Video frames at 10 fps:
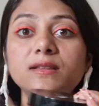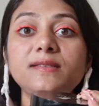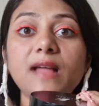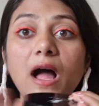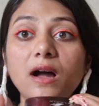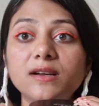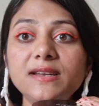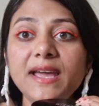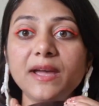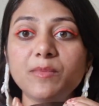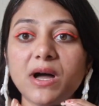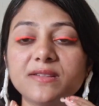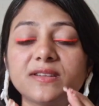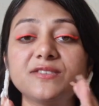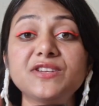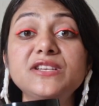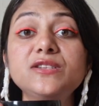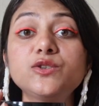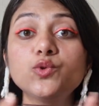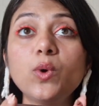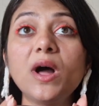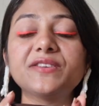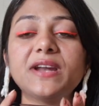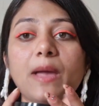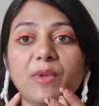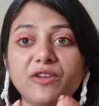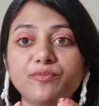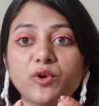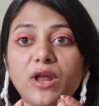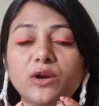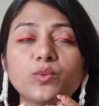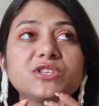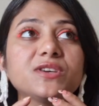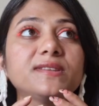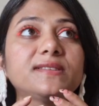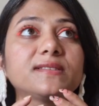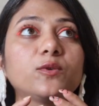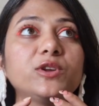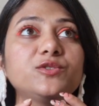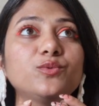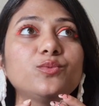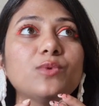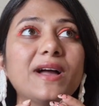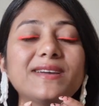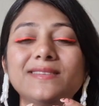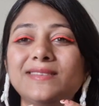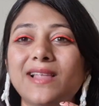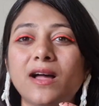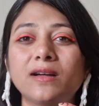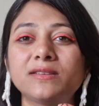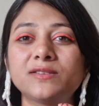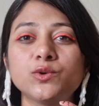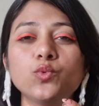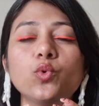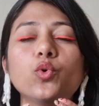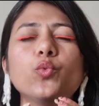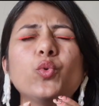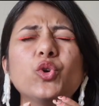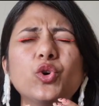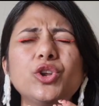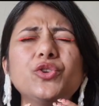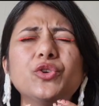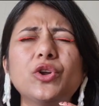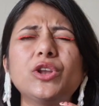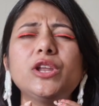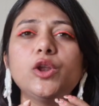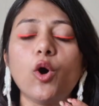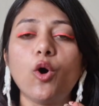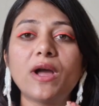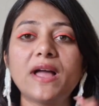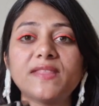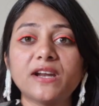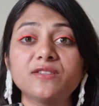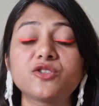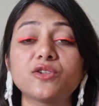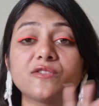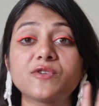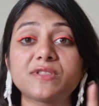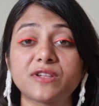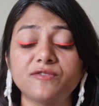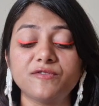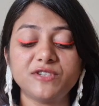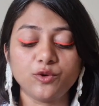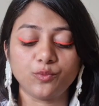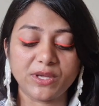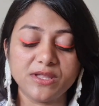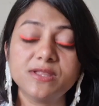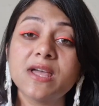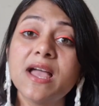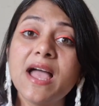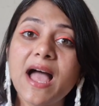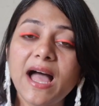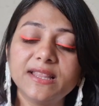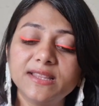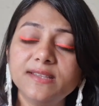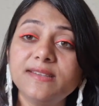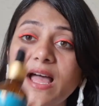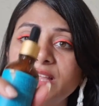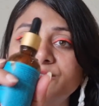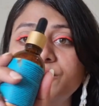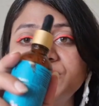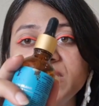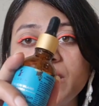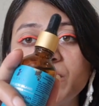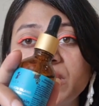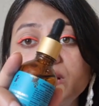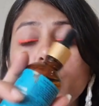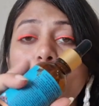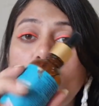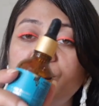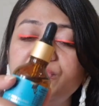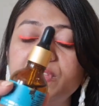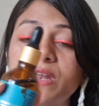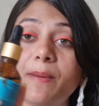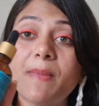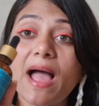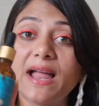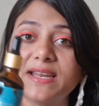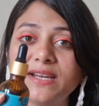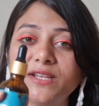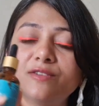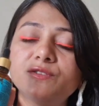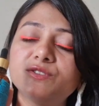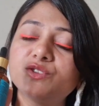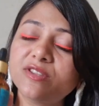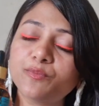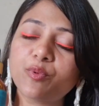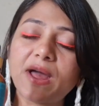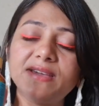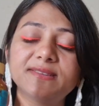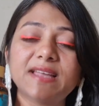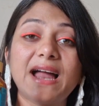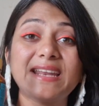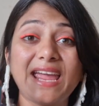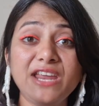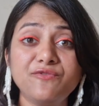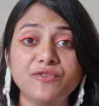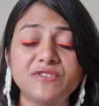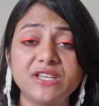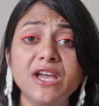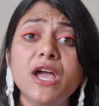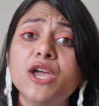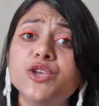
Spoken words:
This Argan hair mask contains 200 ml of product, which is going to, I guess, last you really long, and that is just for 650 rupees. And this has 50 ml of serum, and it is just priced at 850.